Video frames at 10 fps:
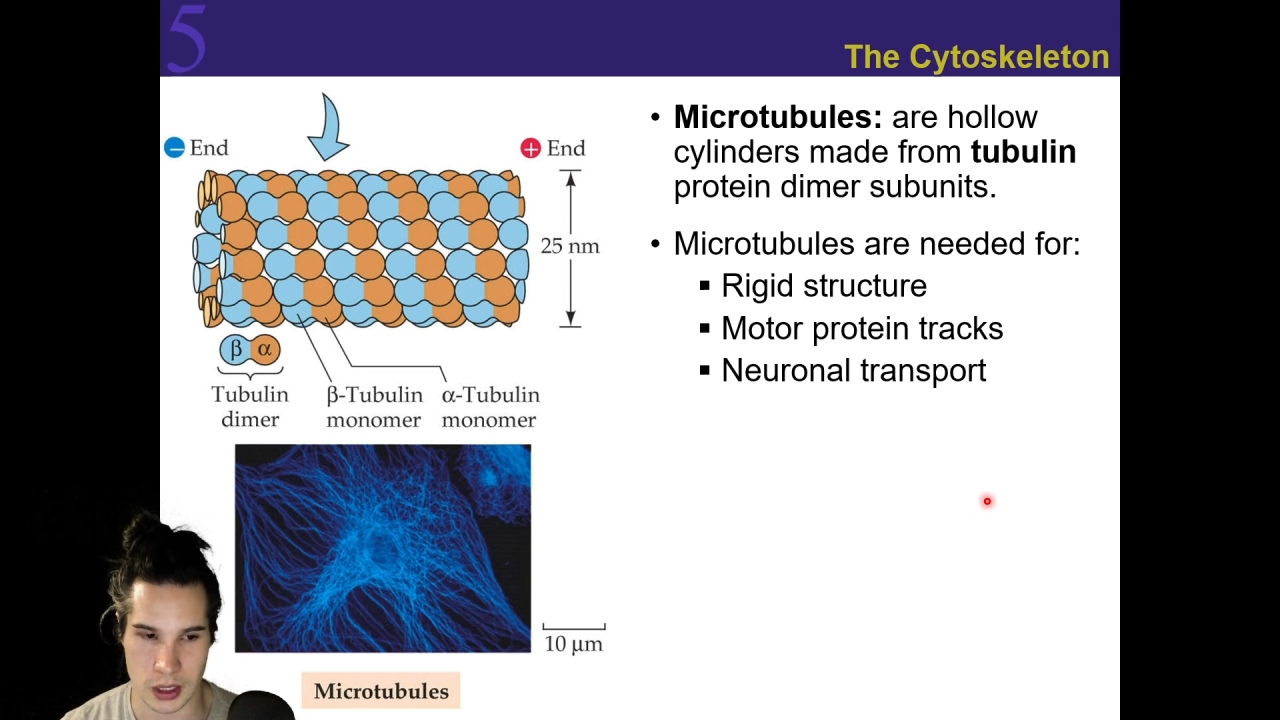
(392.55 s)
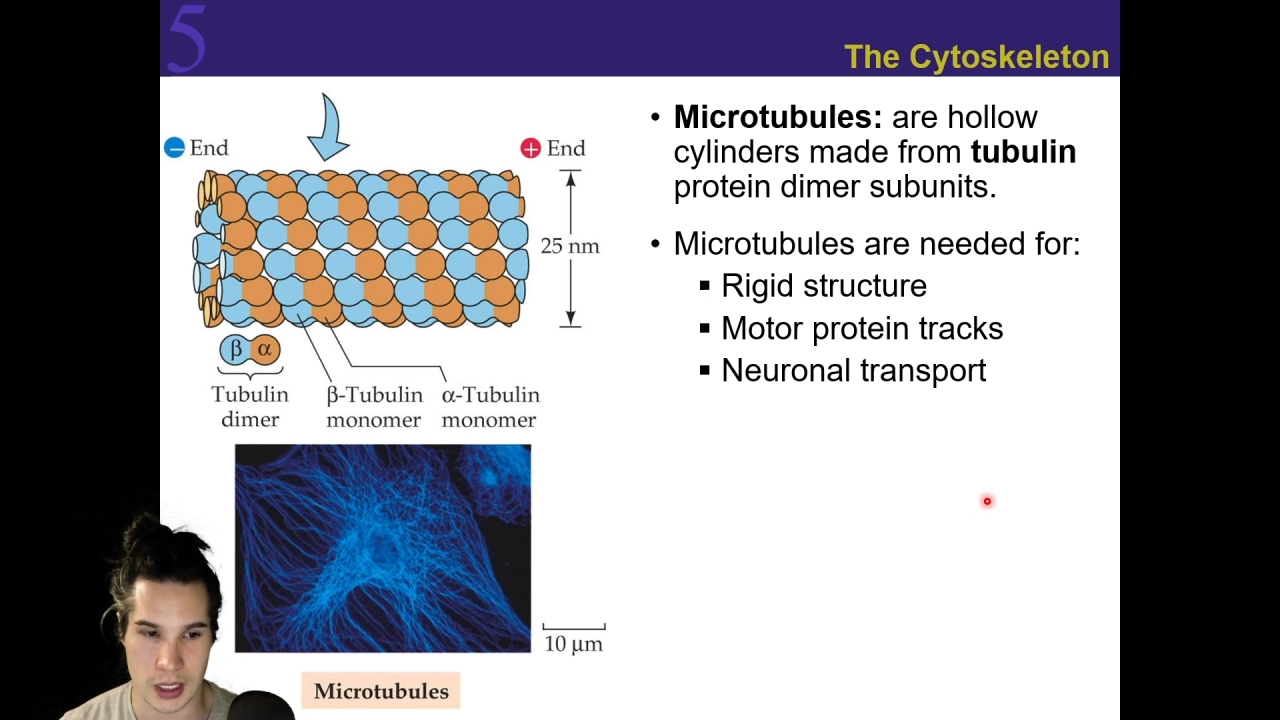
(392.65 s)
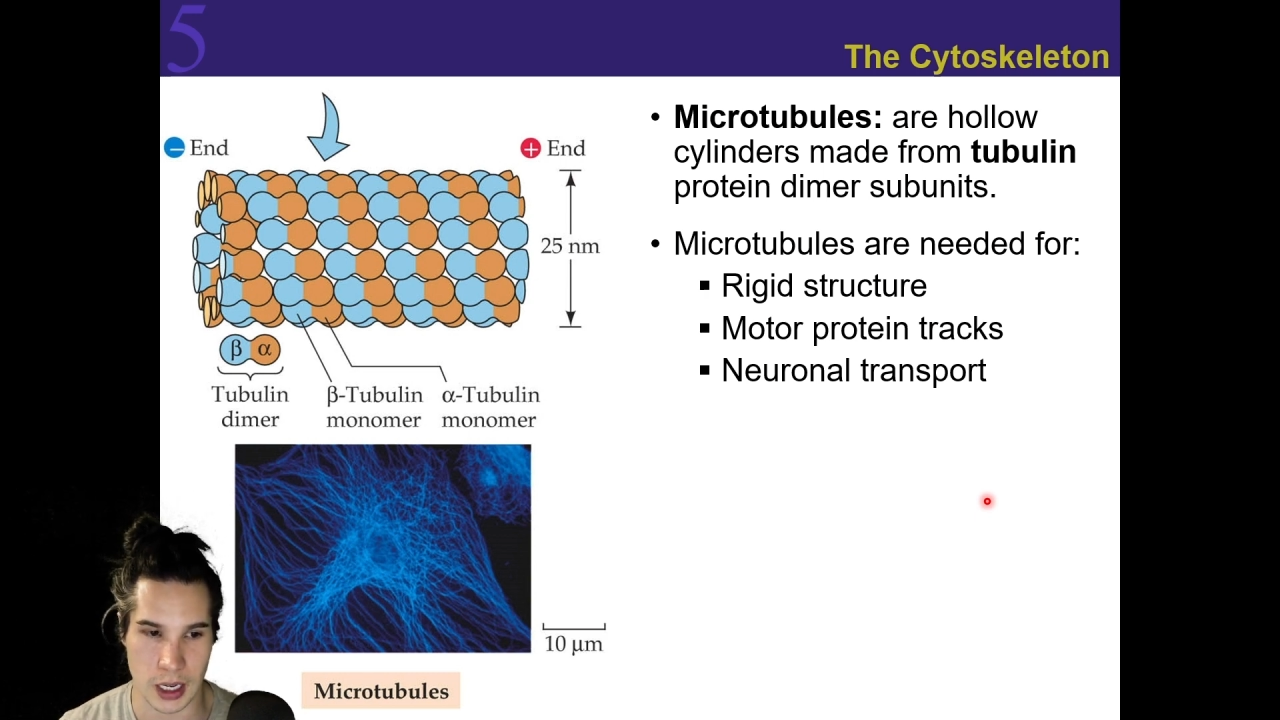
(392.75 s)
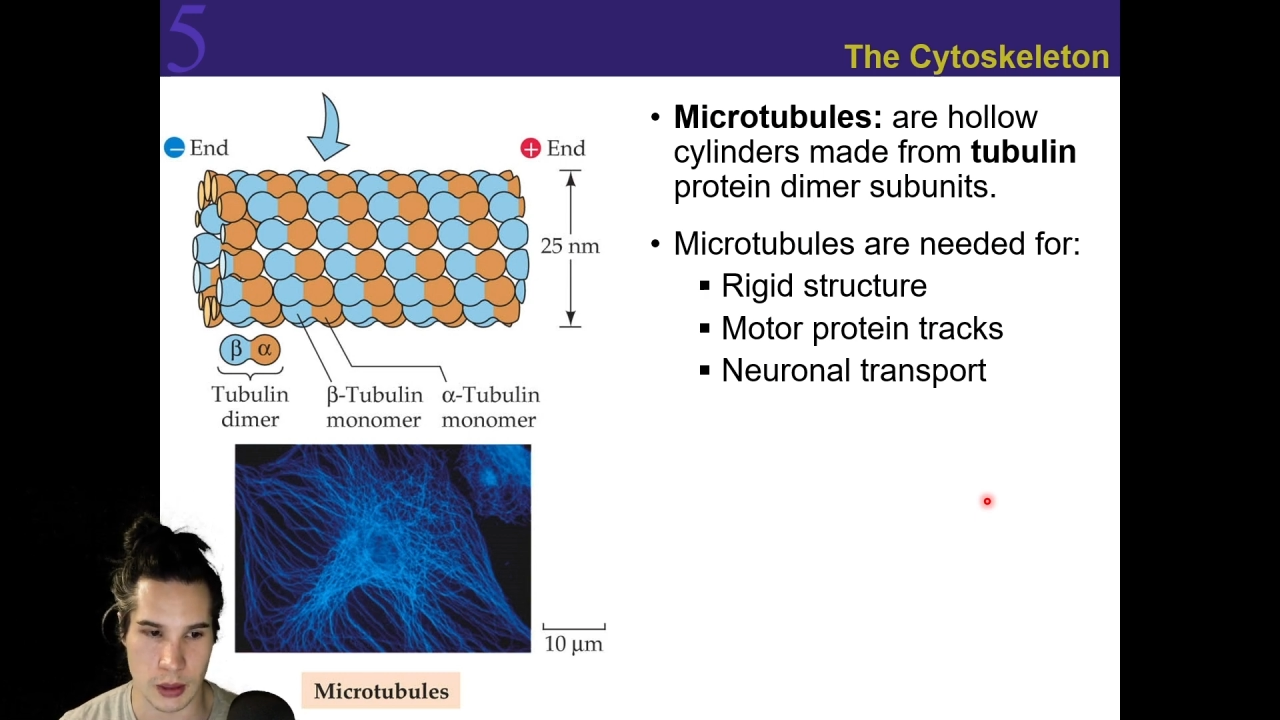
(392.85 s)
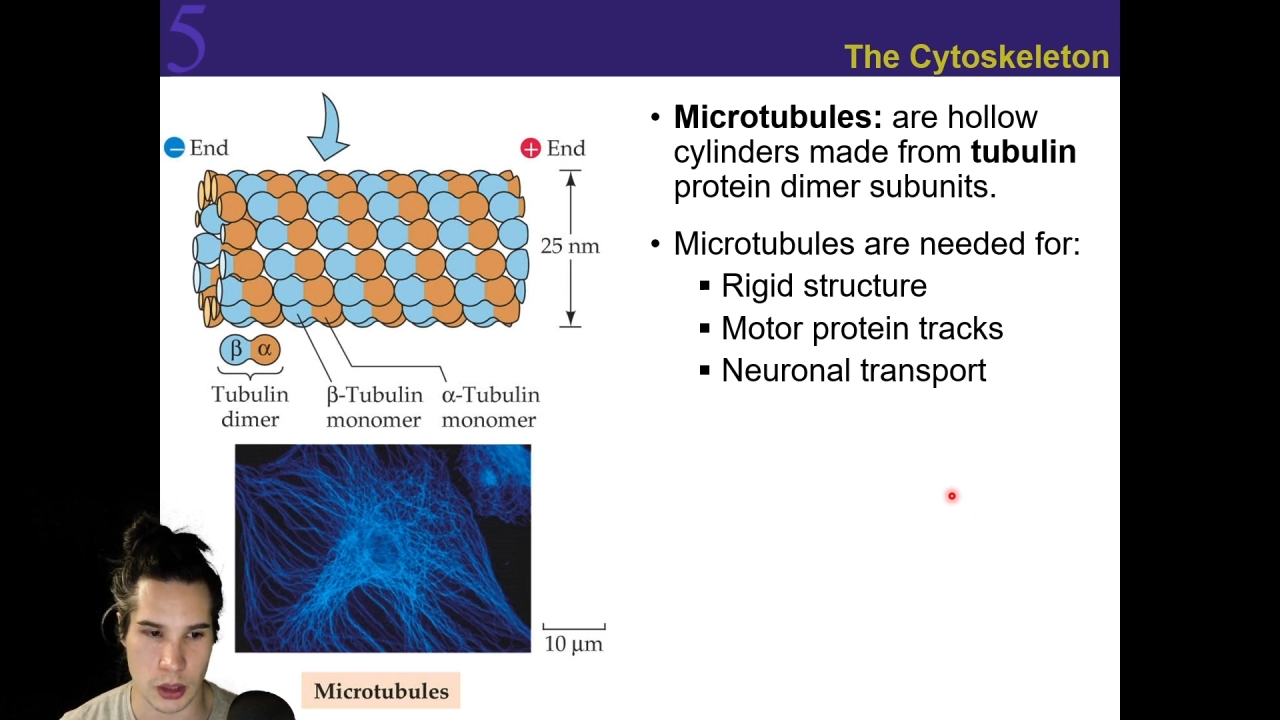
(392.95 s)

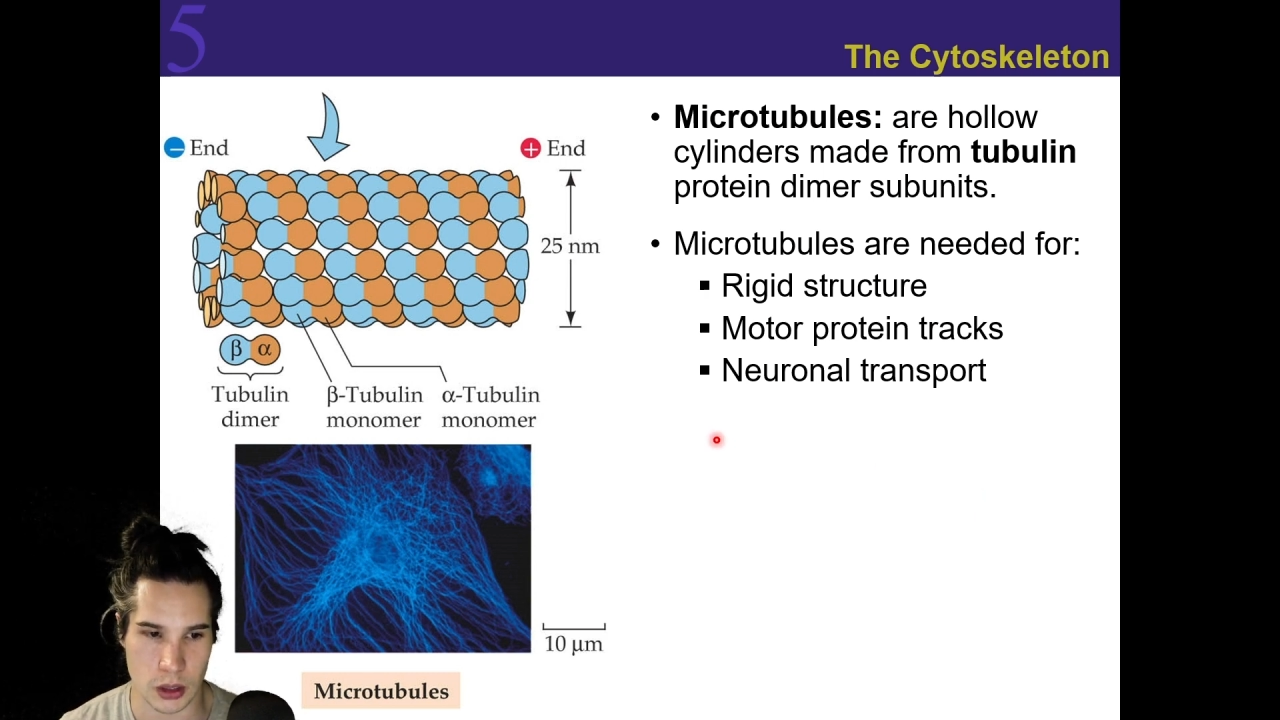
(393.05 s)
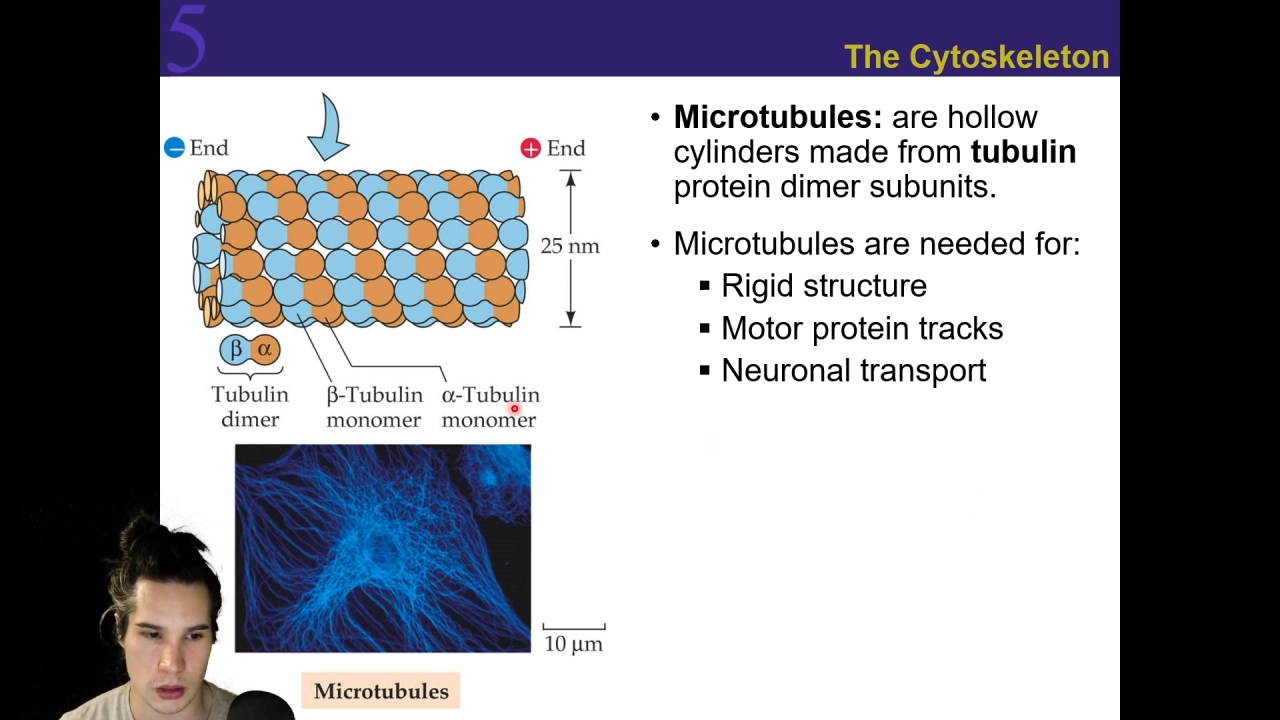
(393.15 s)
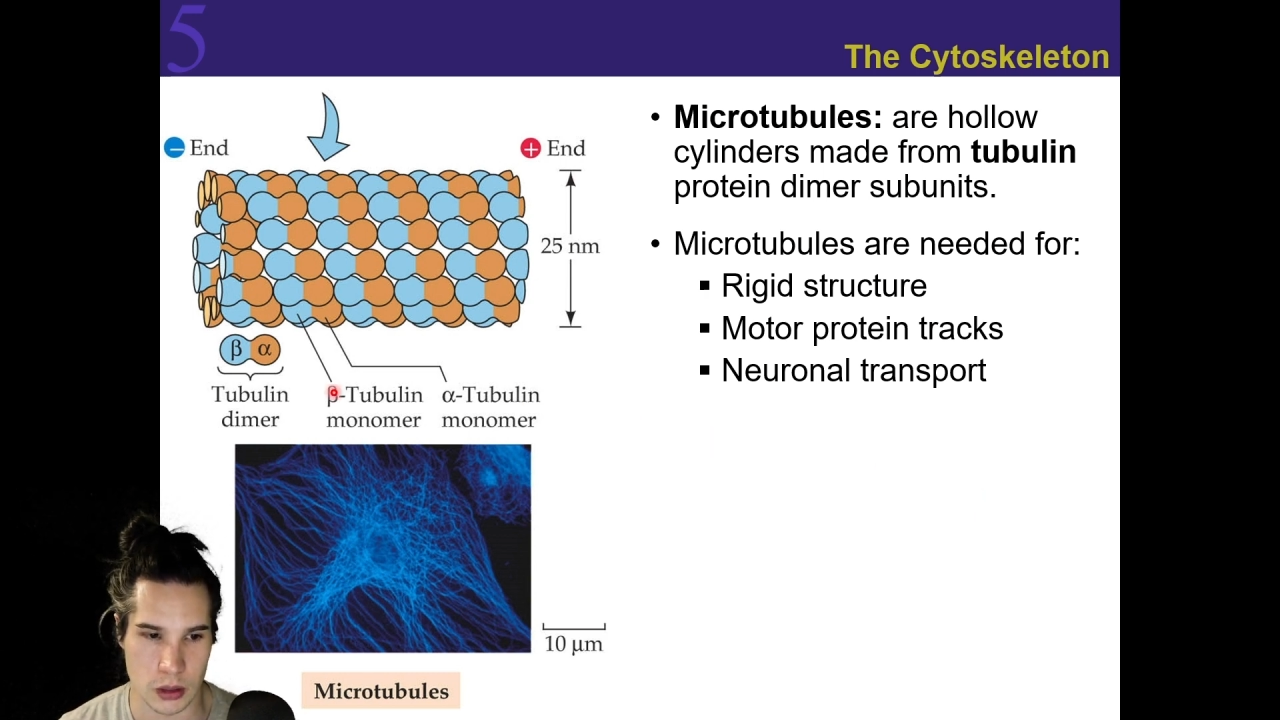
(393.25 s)
dimer